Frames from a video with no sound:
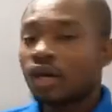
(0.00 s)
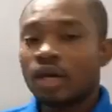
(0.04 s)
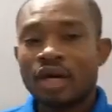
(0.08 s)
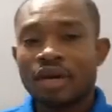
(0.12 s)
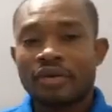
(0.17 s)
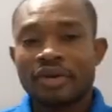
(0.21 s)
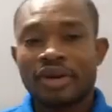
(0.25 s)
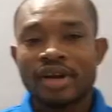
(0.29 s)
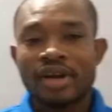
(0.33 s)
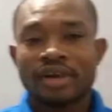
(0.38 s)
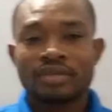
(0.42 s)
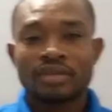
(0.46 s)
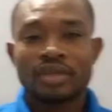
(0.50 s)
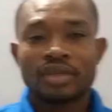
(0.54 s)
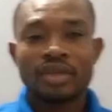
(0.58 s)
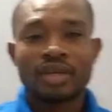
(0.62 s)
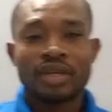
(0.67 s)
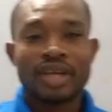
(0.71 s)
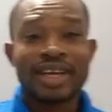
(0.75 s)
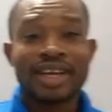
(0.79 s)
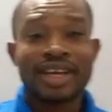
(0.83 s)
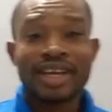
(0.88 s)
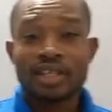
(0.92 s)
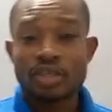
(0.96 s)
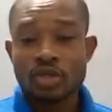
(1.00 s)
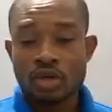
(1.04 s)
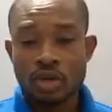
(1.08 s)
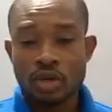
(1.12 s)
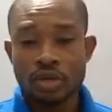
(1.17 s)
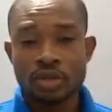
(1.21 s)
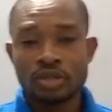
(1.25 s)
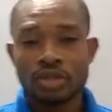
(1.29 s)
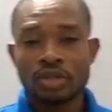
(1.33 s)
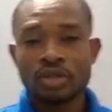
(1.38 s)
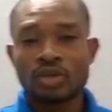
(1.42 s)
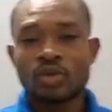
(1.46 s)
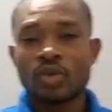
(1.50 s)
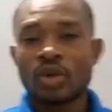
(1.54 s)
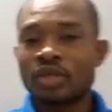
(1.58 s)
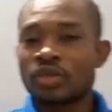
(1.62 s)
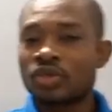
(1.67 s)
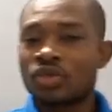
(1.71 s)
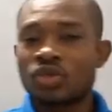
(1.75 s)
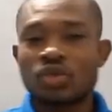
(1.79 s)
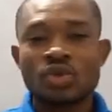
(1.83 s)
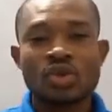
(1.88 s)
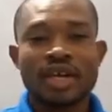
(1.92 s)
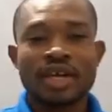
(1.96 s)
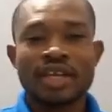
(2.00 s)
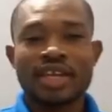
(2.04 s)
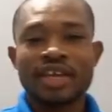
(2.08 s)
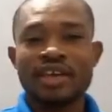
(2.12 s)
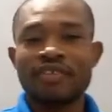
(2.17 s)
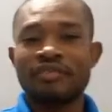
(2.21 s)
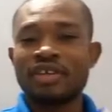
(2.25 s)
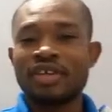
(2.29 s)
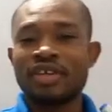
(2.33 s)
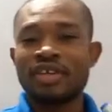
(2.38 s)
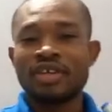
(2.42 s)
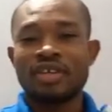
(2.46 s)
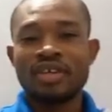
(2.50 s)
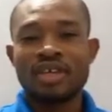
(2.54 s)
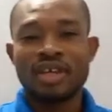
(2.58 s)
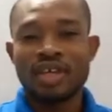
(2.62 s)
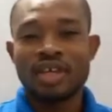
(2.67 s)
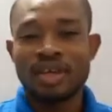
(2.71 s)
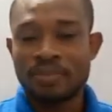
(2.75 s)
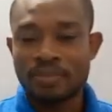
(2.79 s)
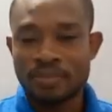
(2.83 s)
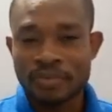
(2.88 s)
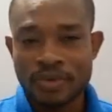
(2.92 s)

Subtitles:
Alright, now, like I told you, once you are given a